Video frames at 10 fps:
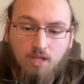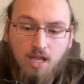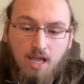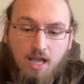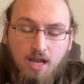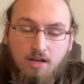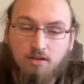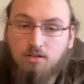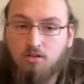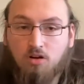And,
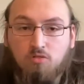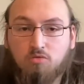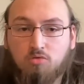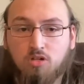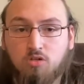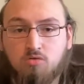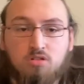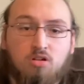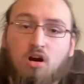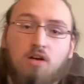you know, you can use it
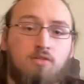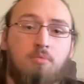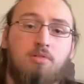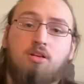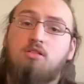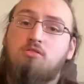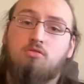to carve up things.